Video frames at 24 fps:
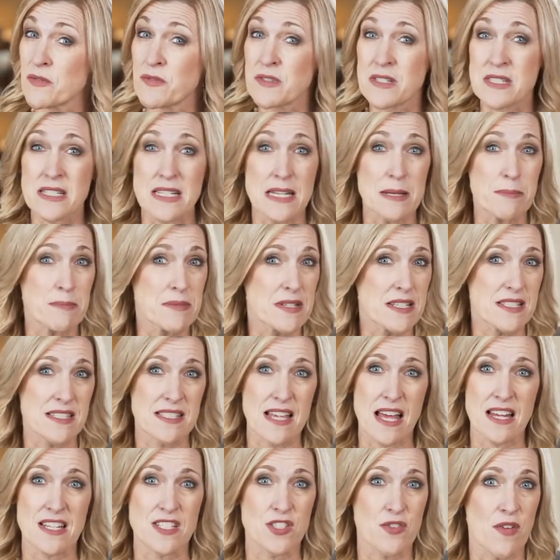of deep
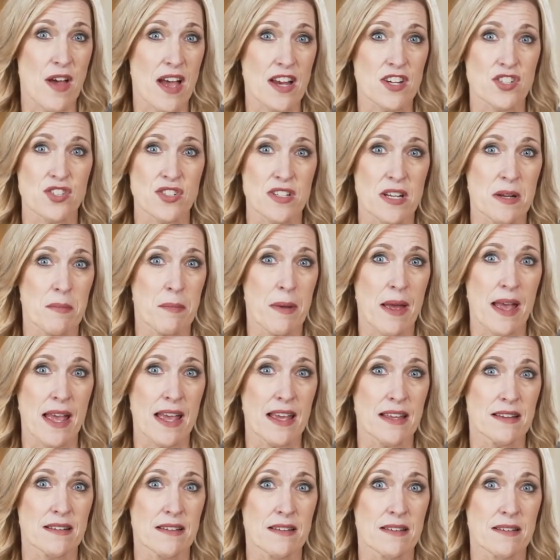dissatisfaction and
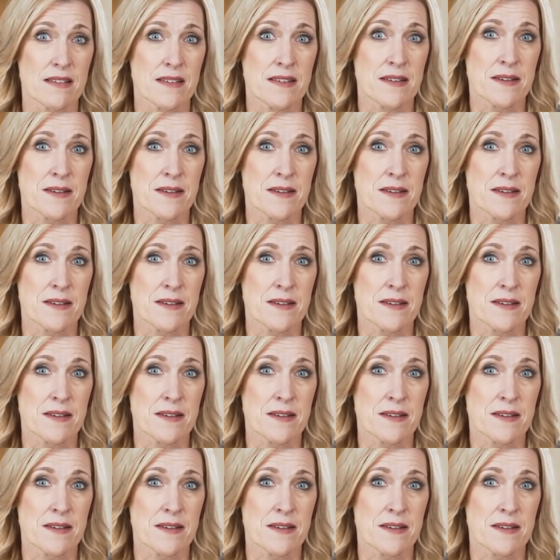pain.